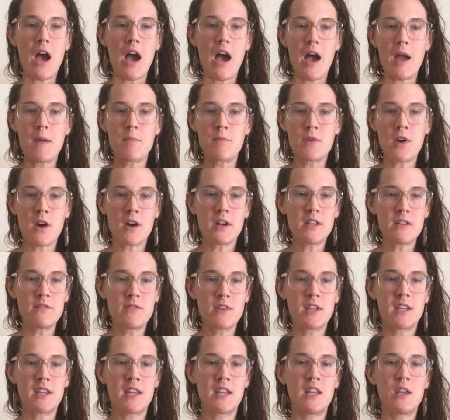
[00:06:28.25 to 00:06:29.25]
I'm not
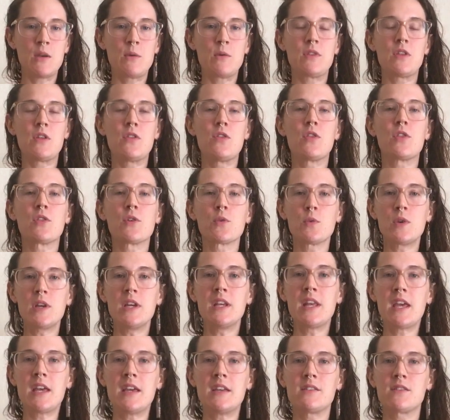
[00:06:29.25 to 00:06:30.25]
even kidding. Within 3
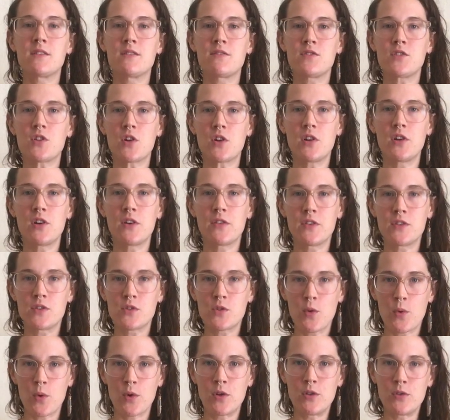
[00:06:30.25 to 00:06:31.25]
days of starting on this
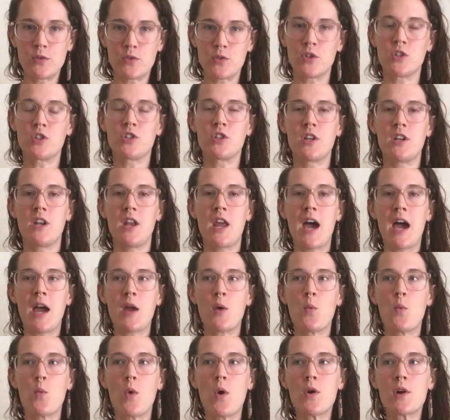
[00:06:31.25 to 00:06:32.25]
core nutrition, I
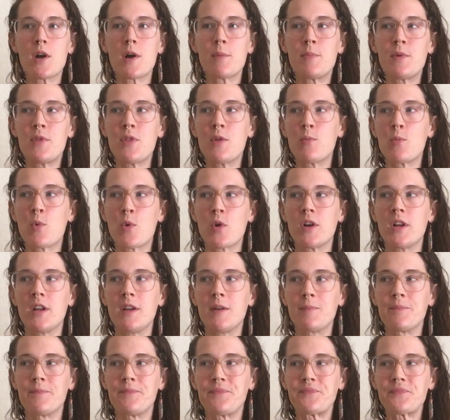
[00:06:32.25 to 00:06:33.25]
woke up in the
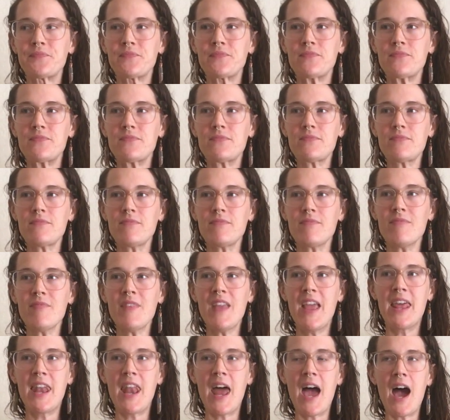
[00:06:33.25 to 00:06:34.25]
morning,
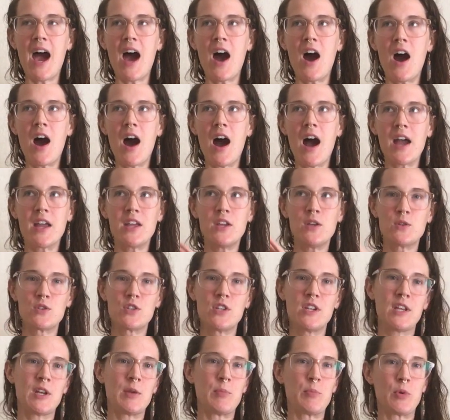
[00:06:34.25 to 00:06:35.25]
and I
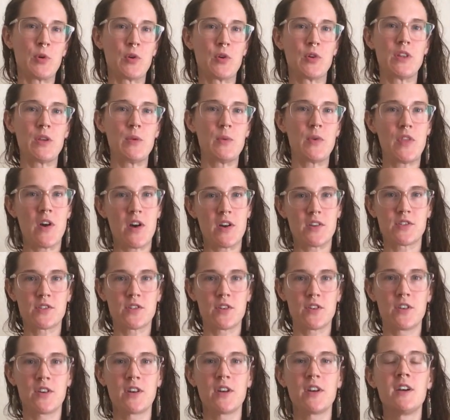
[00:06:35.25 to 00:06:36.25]
usually get up early with
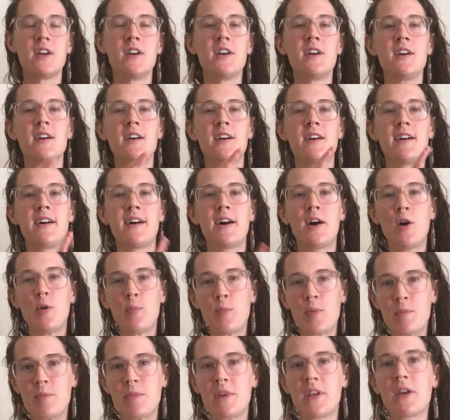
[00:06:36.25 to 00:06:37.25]
Oscar,
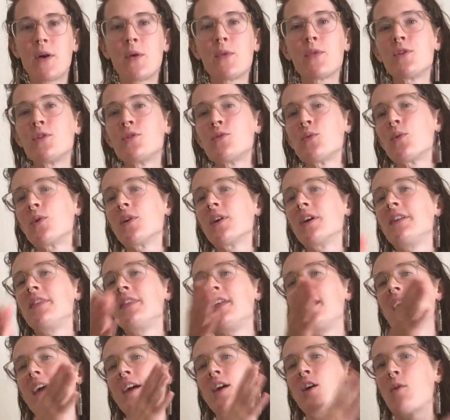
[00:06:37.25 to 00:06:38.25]
help him get out the door, and
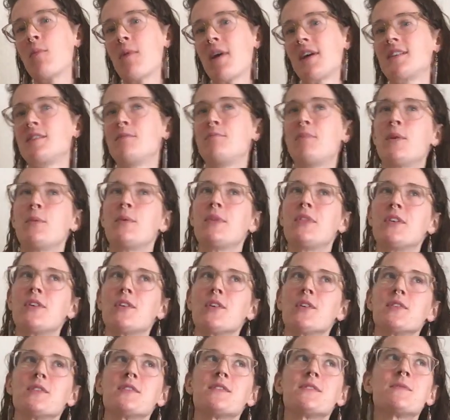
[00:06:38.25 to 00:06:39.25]
then I go back to bed with the
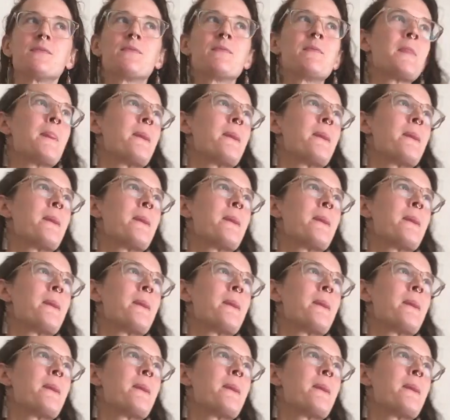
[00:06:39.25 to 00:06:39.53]
girls.